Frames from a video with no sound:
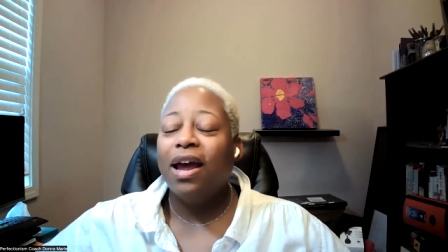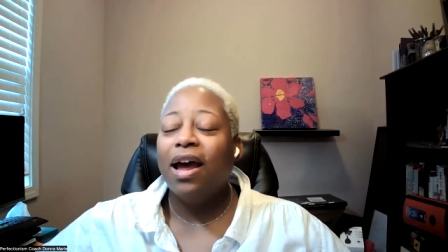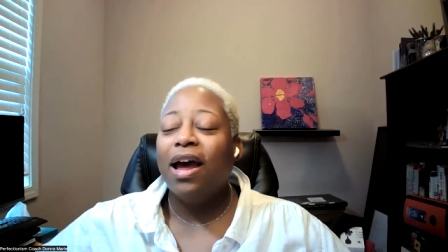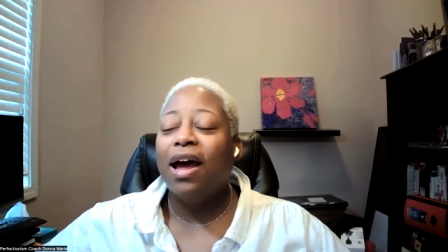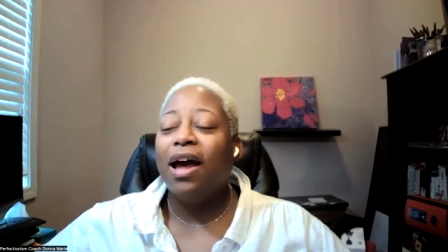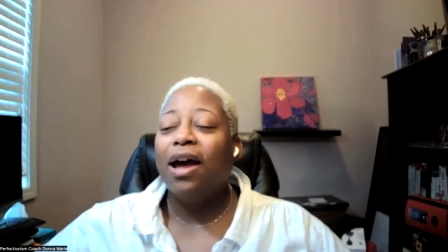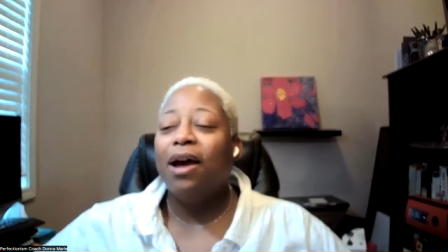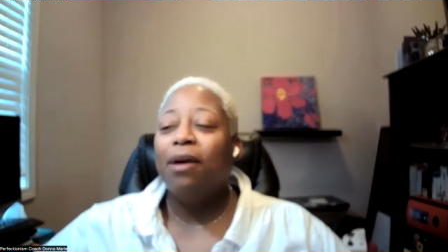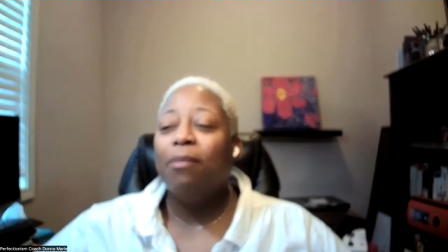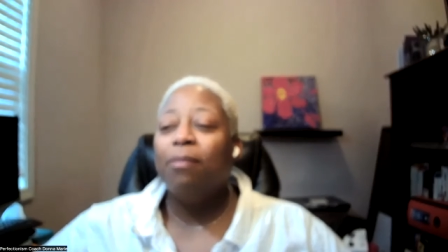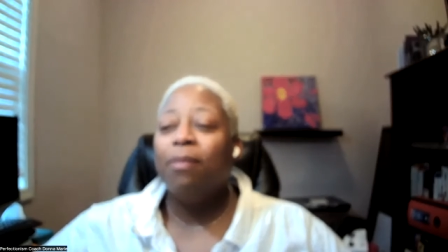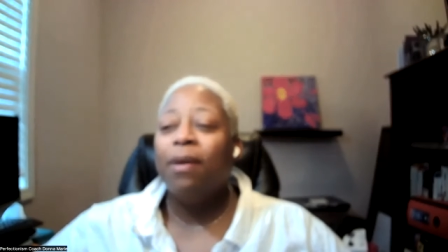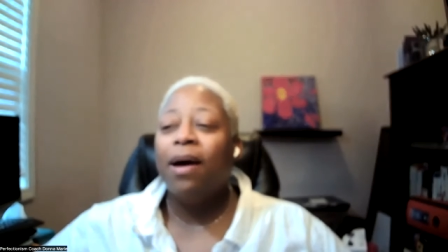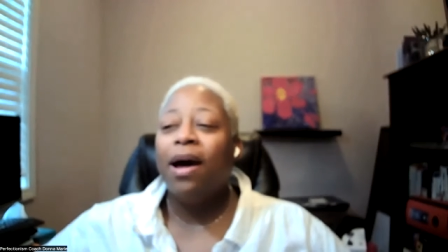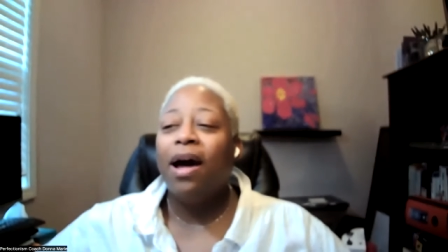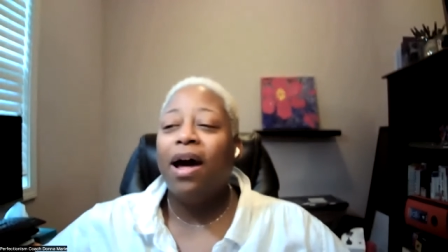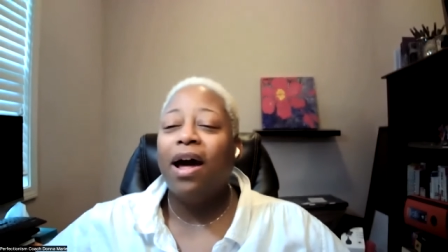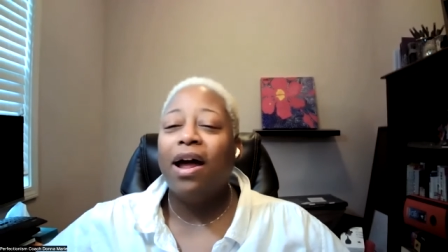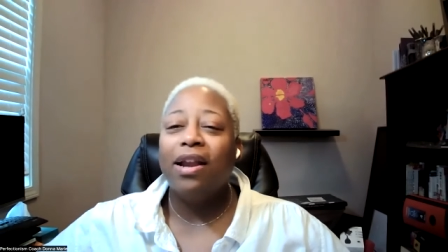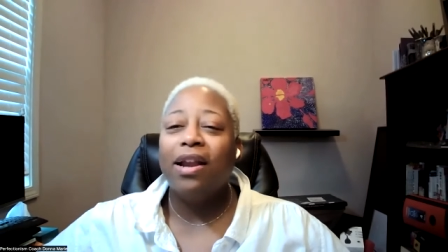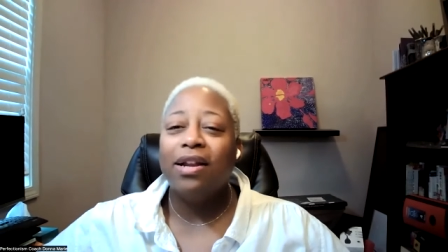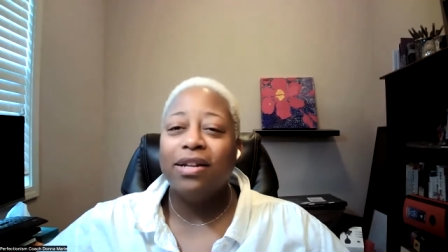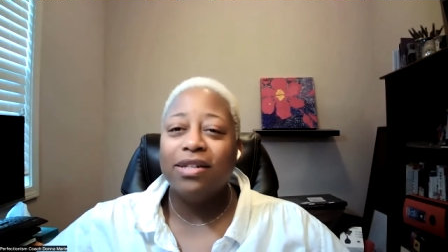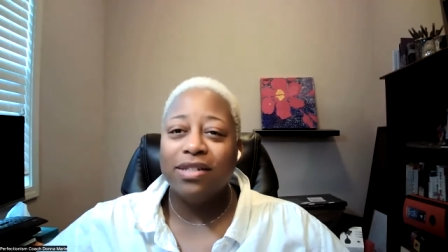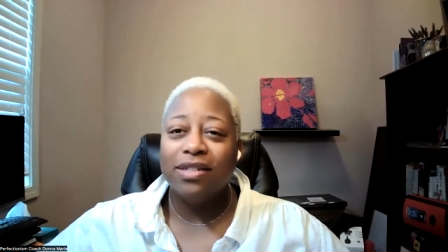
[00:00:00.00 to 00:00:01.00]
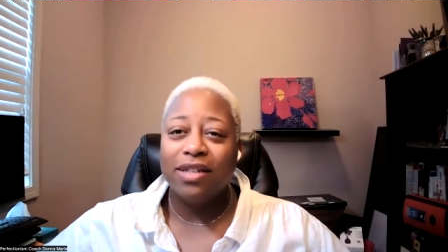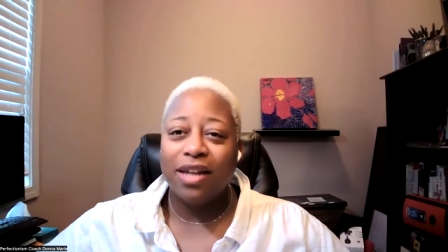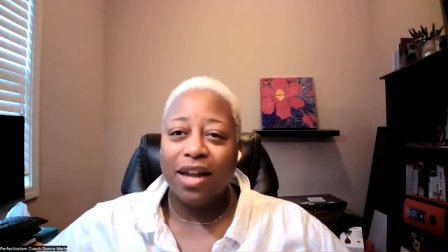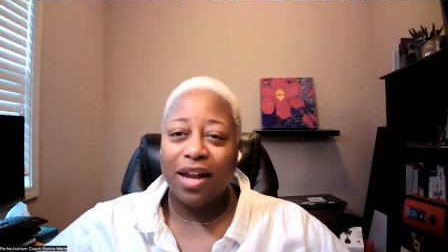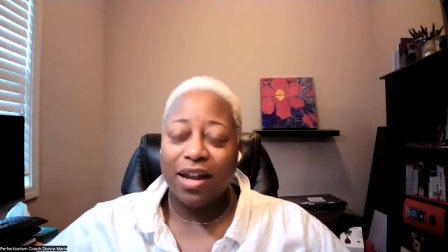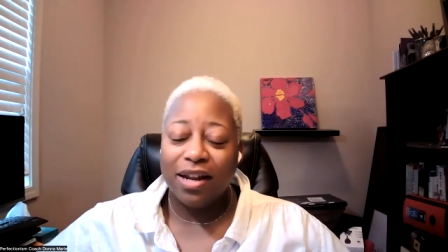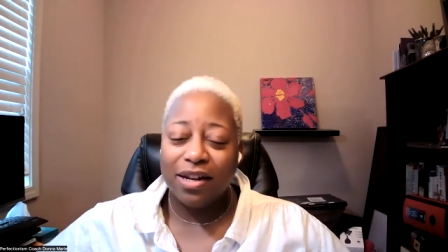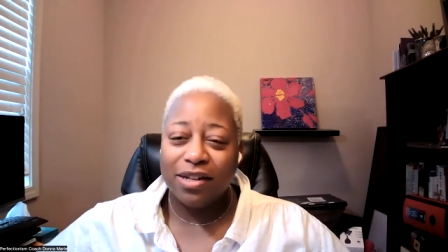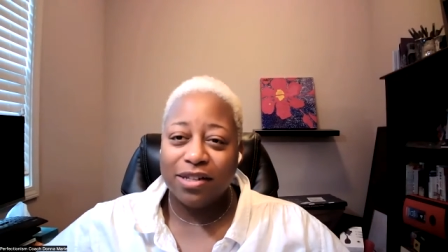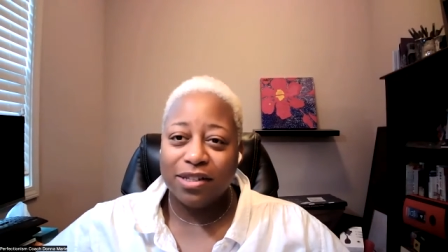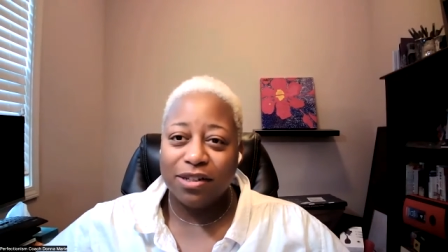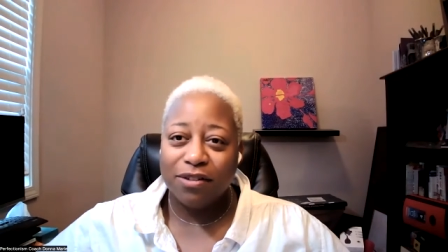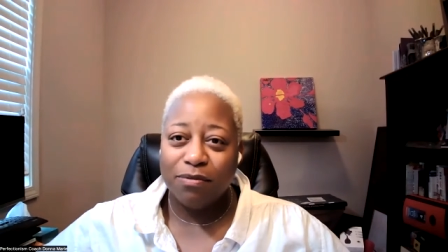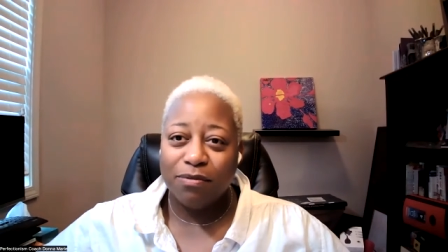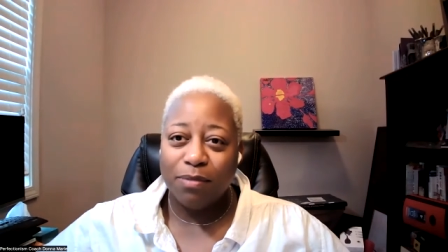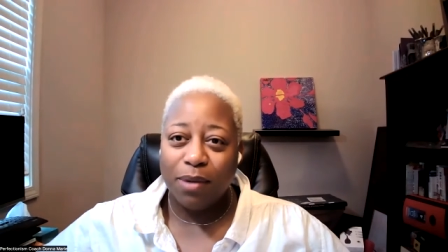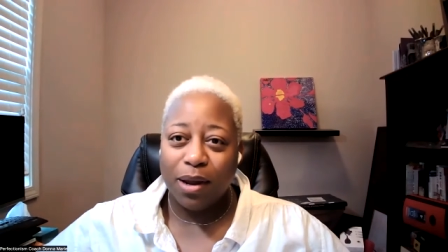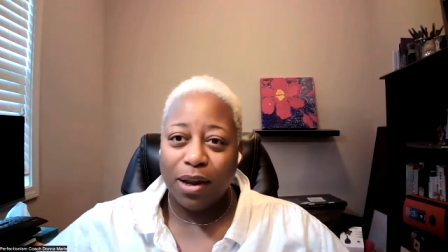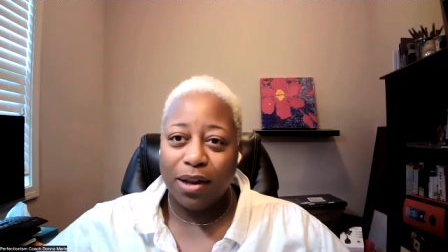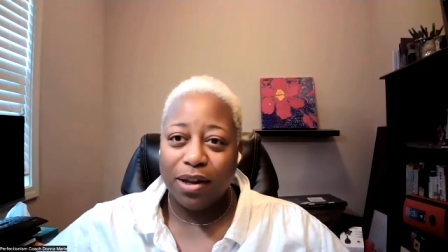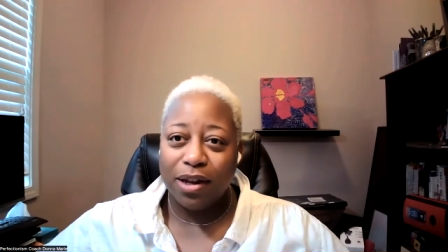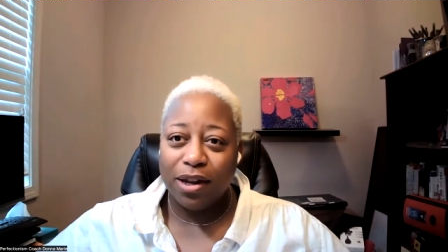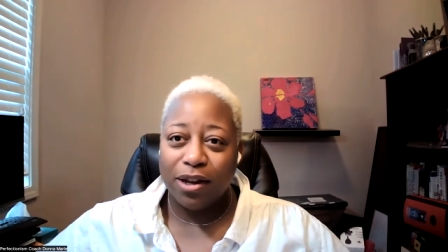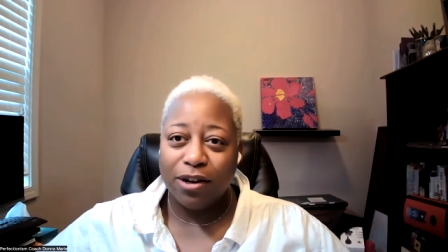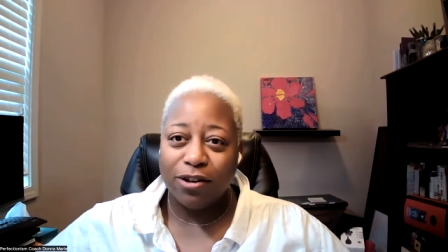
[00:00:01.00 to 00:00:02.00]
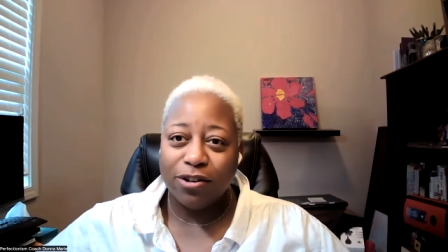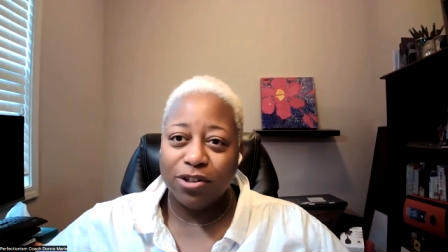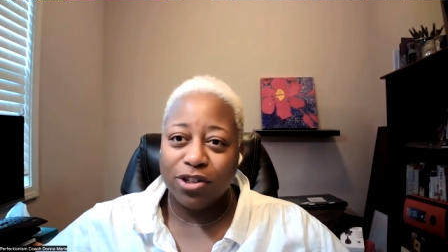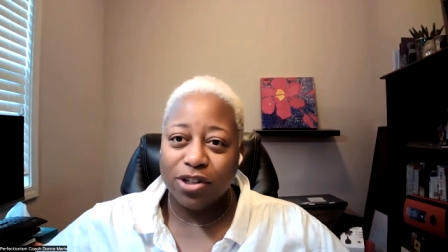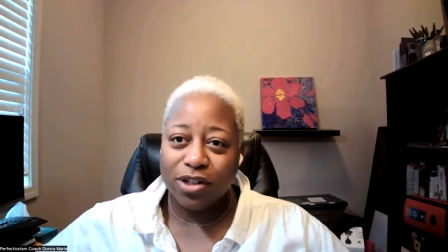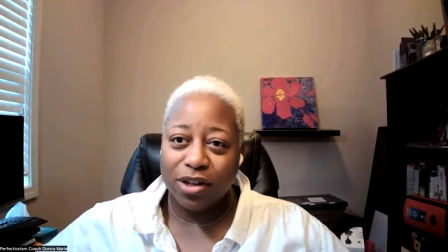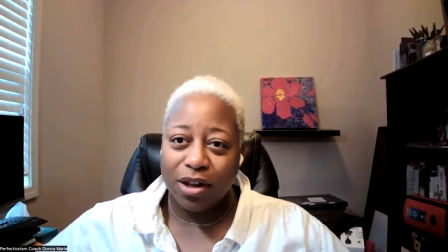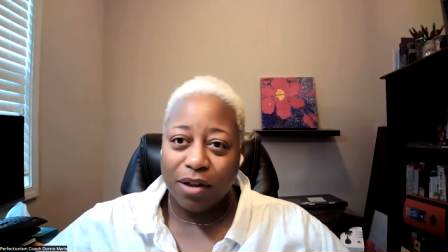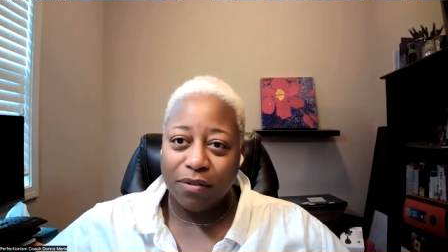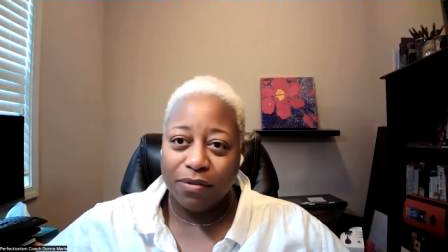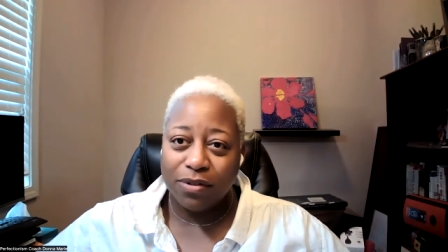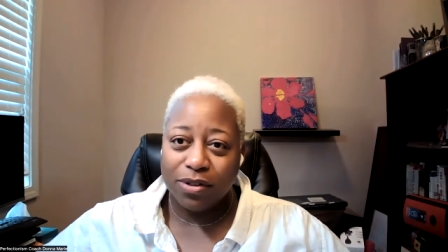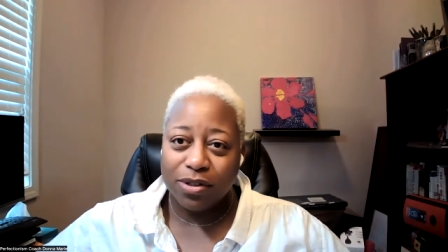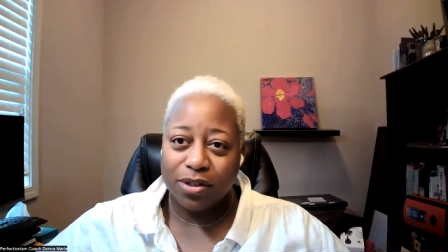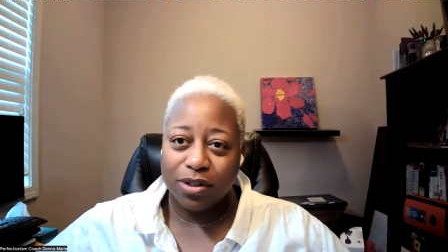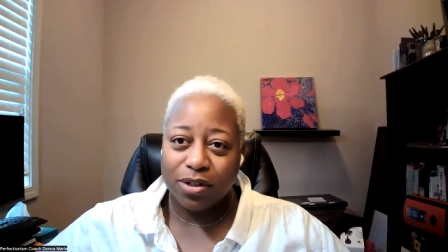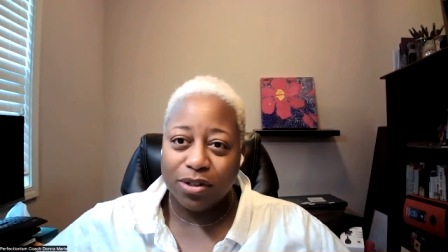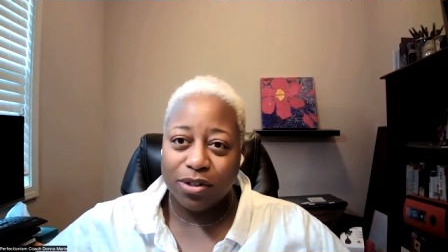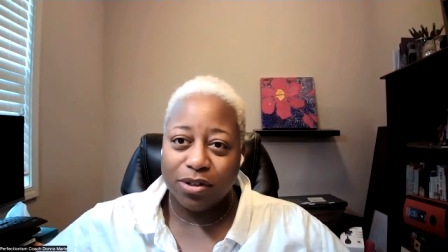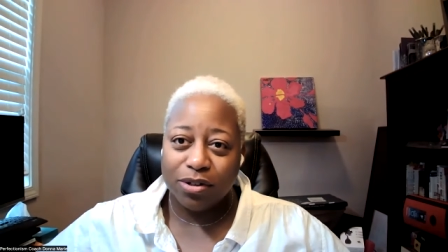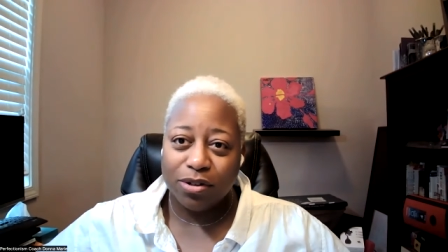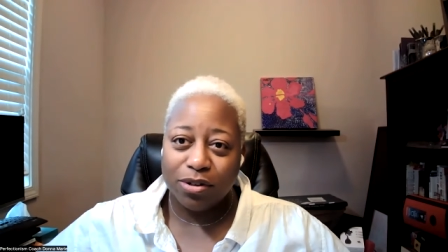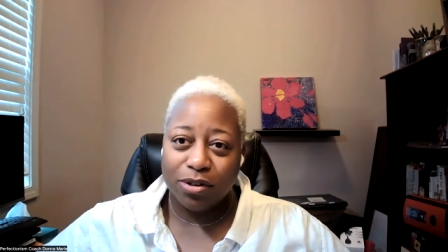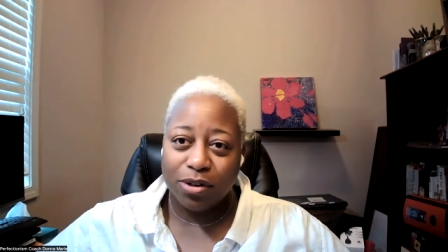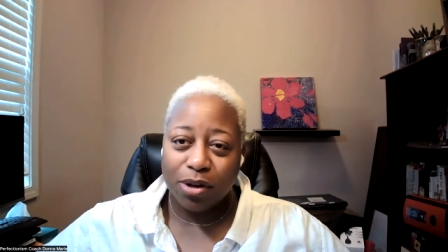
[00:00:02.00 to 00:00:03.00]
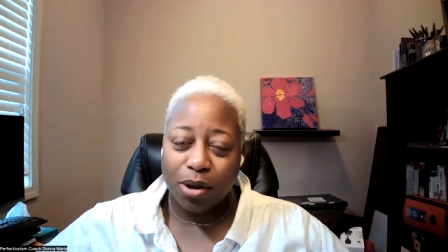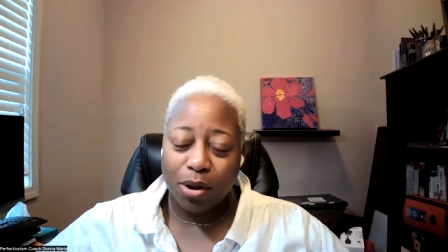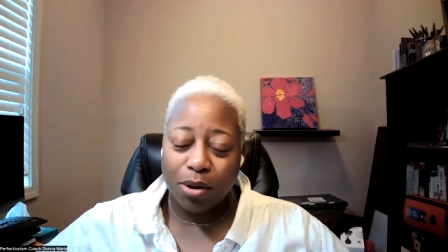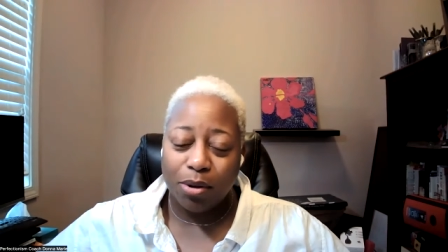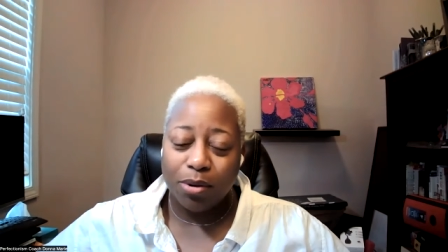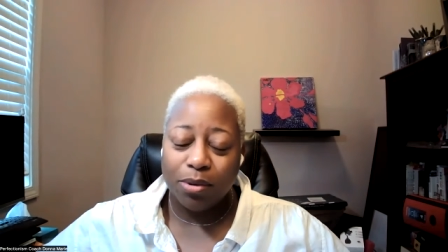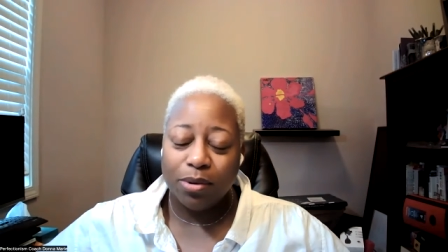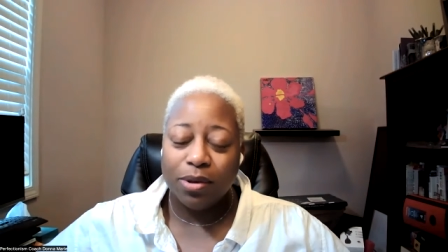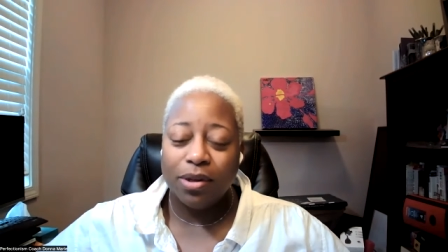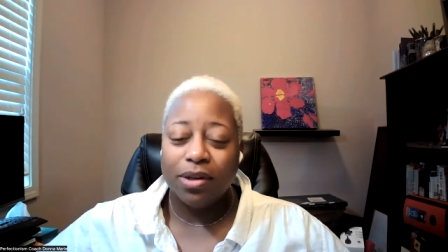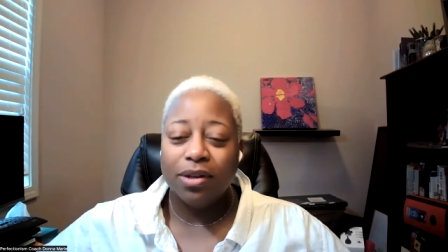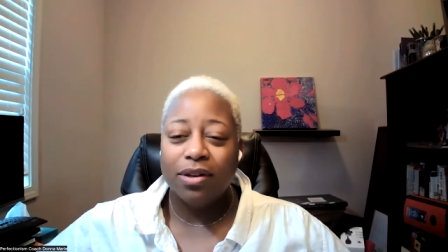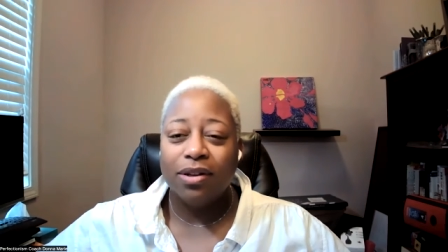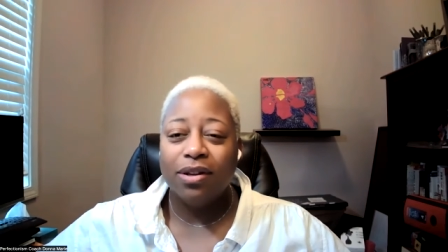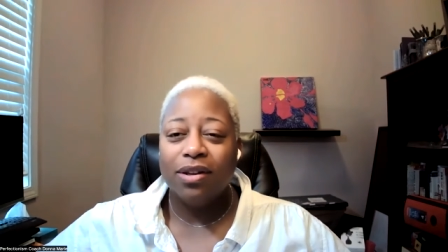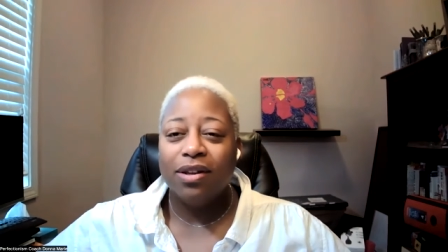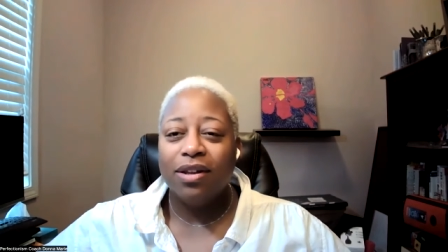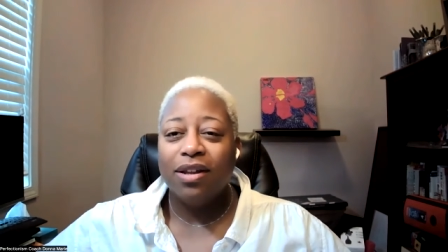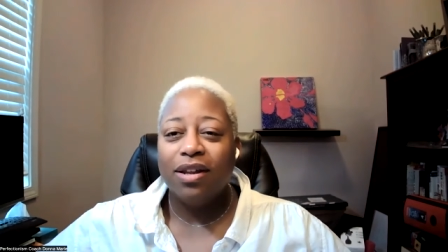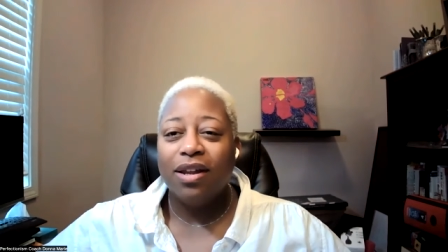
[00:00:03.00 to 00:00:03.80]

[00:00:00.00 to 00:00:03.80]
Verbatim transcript: I apologize if my energy level's a little low and